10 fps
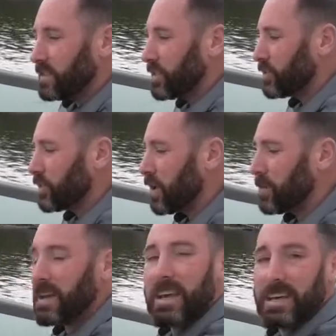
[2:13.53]
is
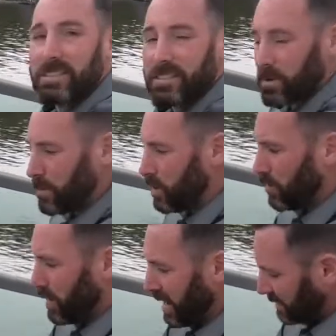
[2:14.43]
extremely easy to
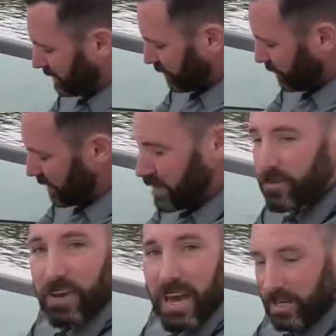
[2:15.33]
maneuver. It has a
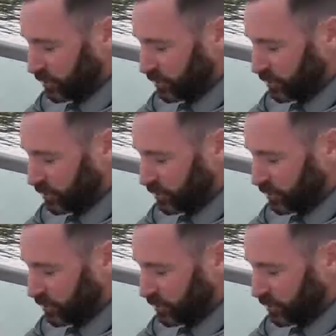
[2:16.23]
definitive catch